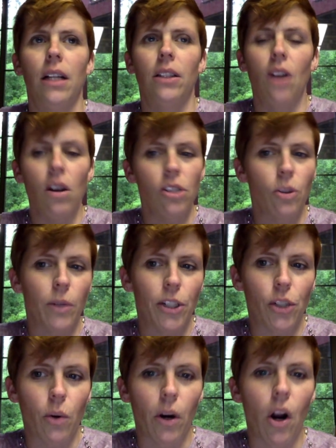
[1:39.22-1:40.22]
long story
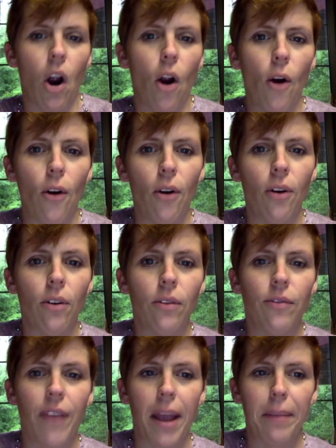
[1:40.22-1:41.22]
short, her
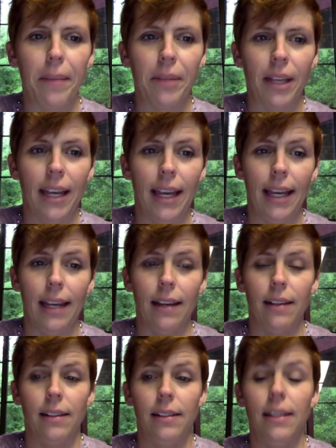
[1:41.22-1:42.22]
family
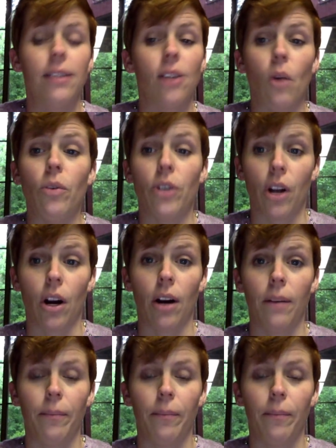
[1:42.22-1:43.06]
disowned her.